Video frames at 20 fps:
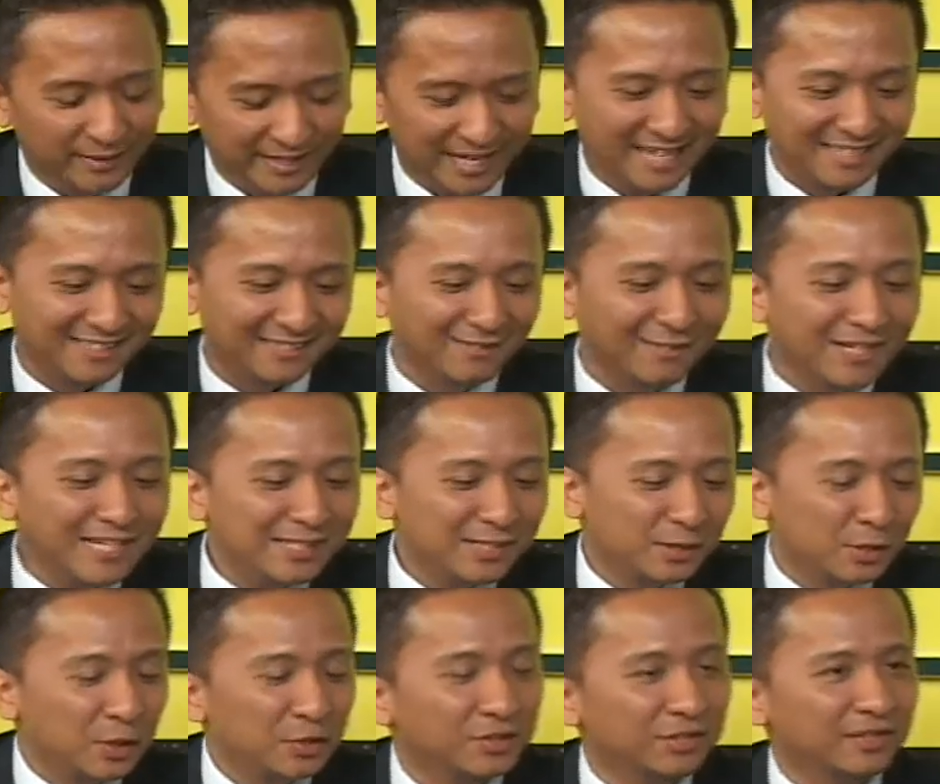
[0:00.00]
Yes, the
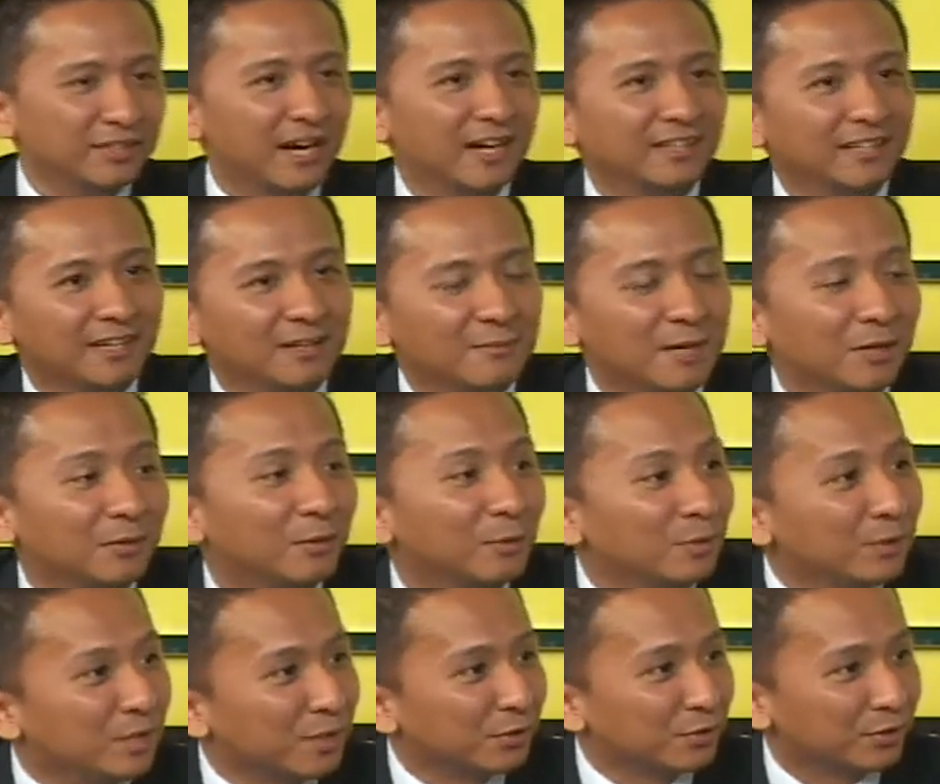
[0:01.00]
research started about 2
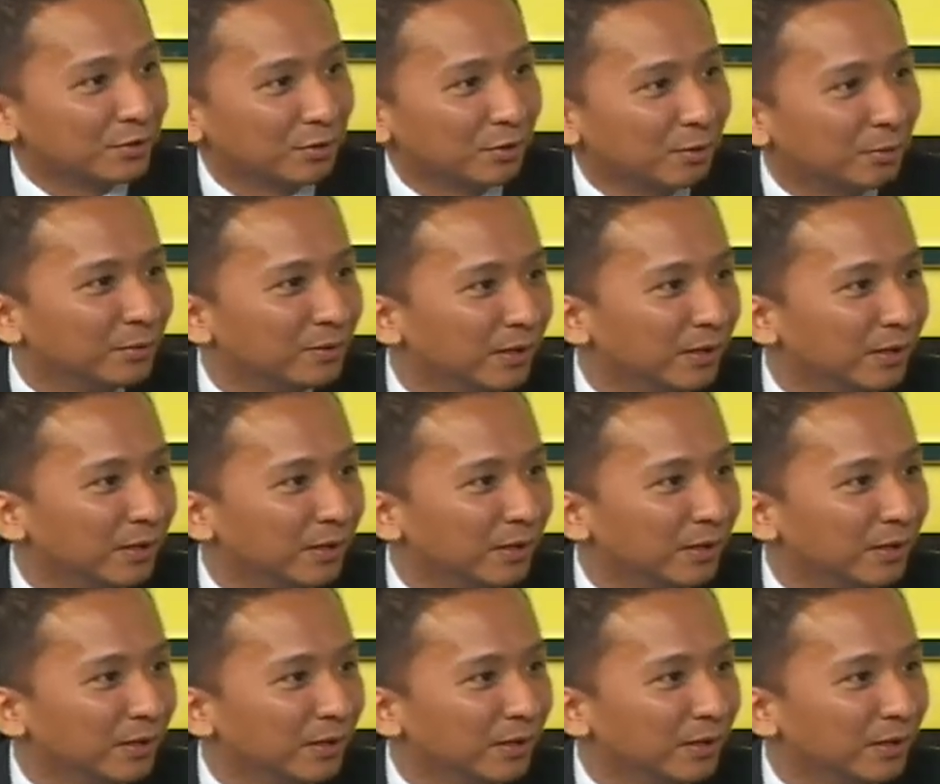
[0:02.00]
years ago.